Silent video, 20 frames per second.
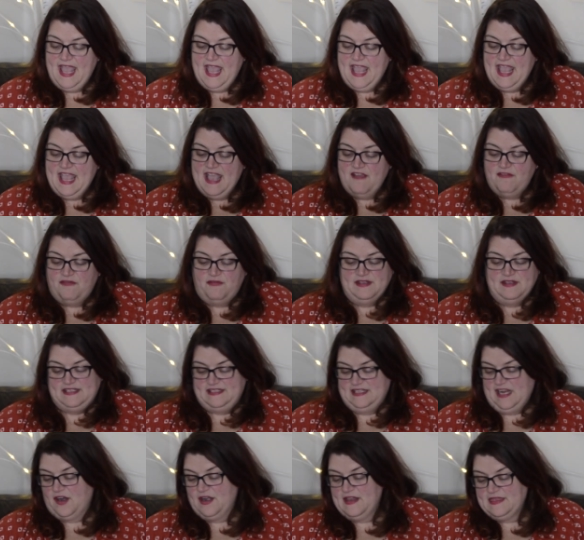If we
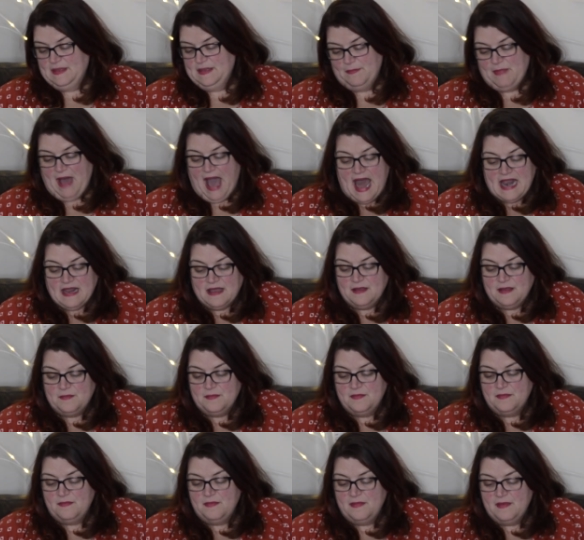start at the
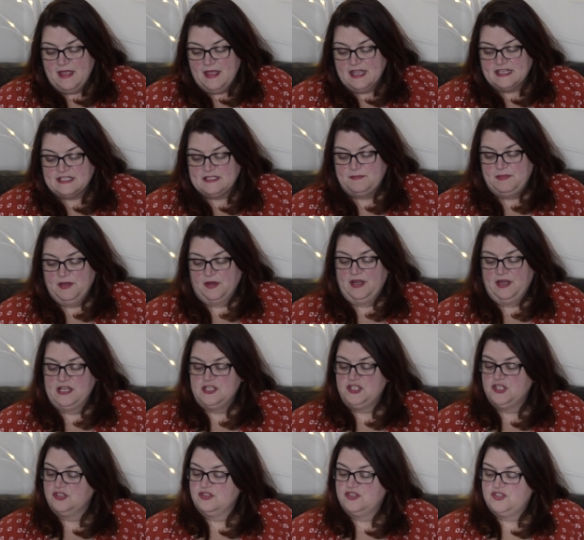bottom,
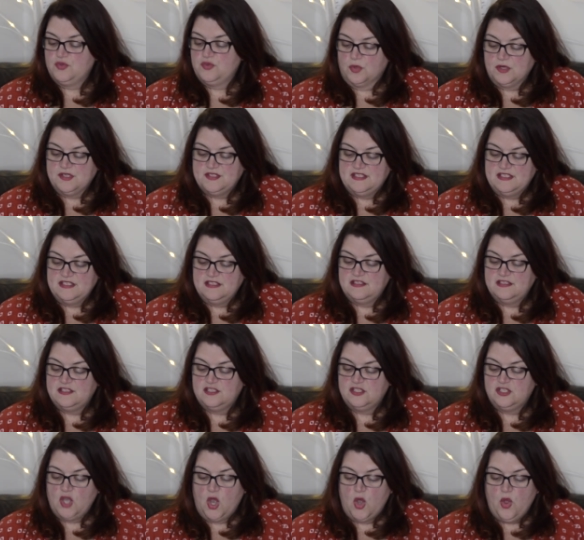experiential sources,
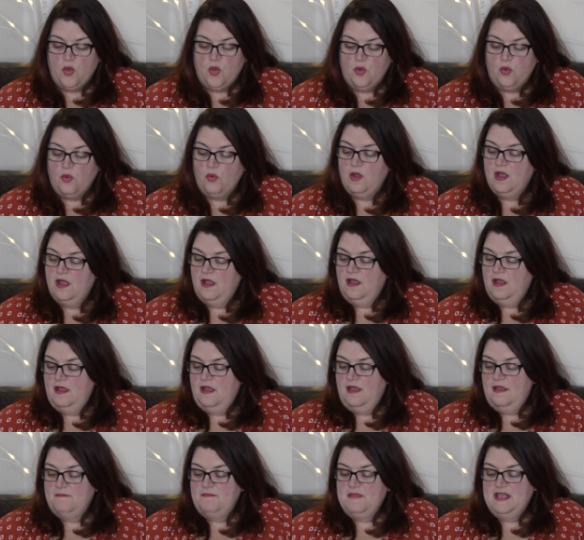so
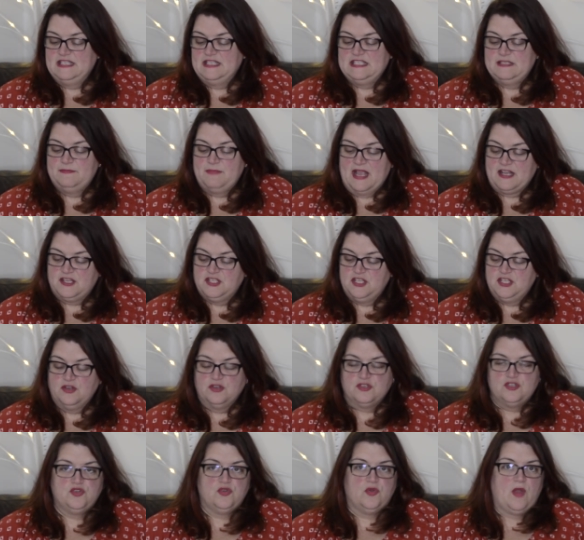inspection
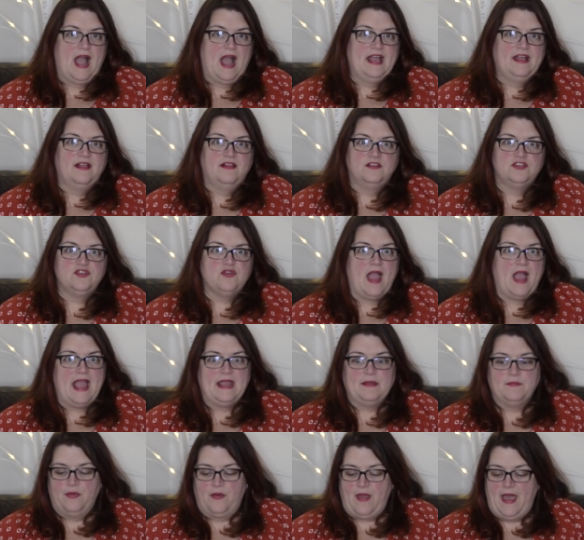or trial,
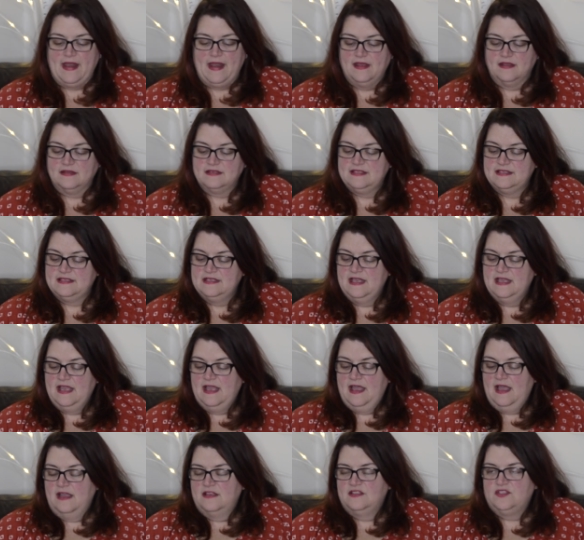trying products.
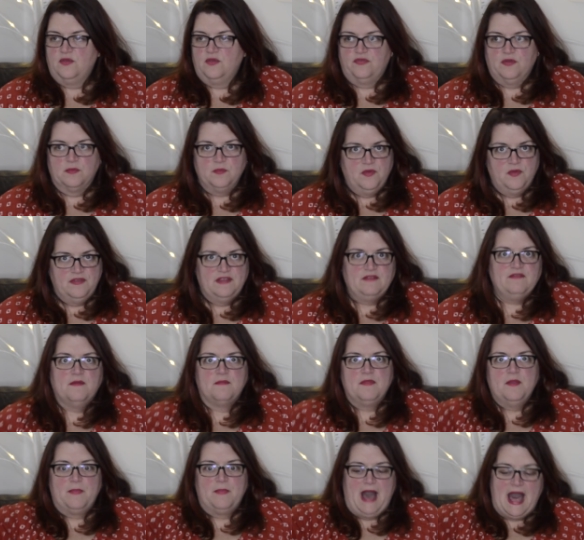So if we're moving
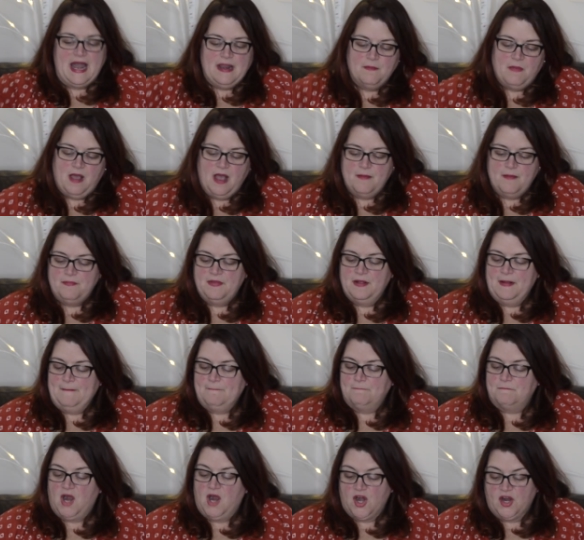from the bottom up,
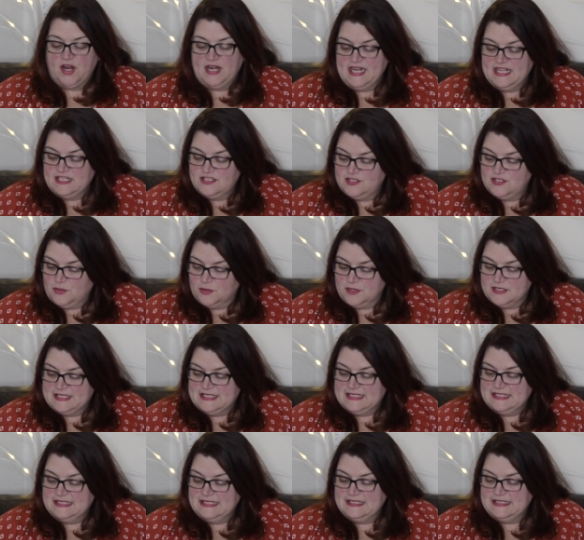marketing
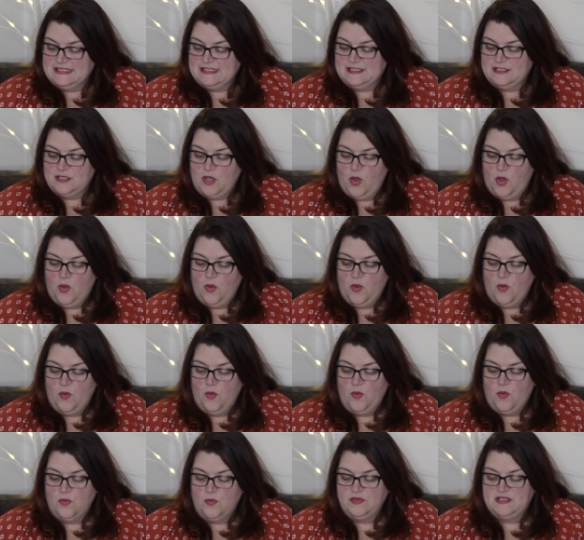sources,
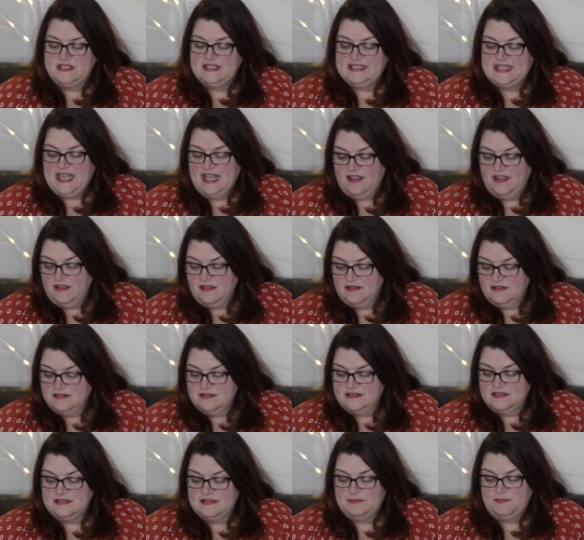so
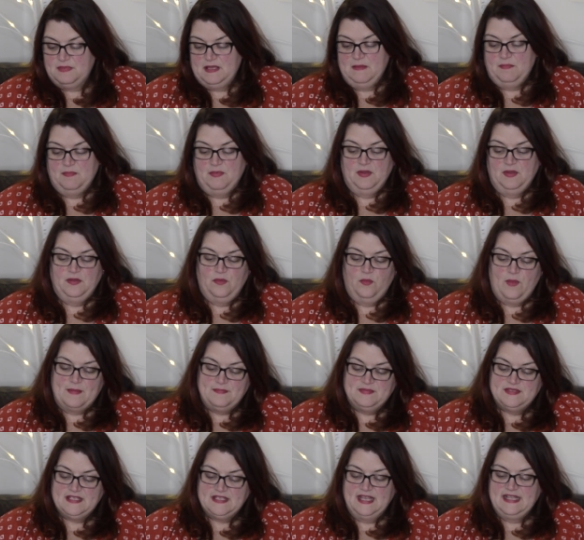sales people,
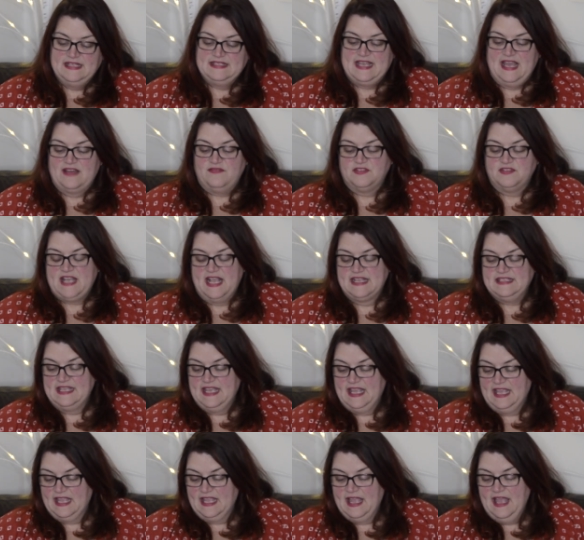websites,
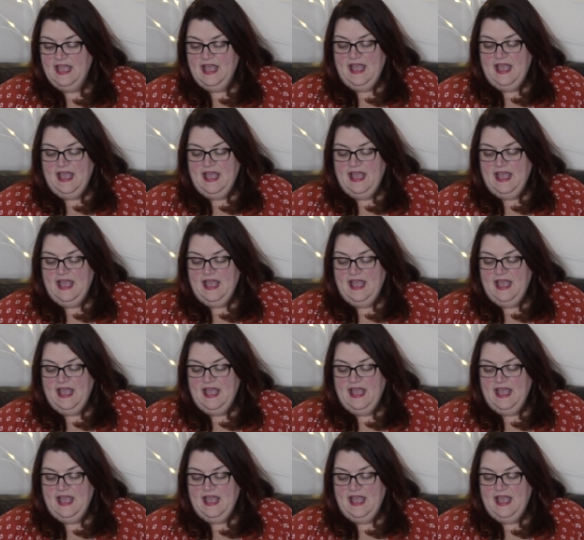advertising,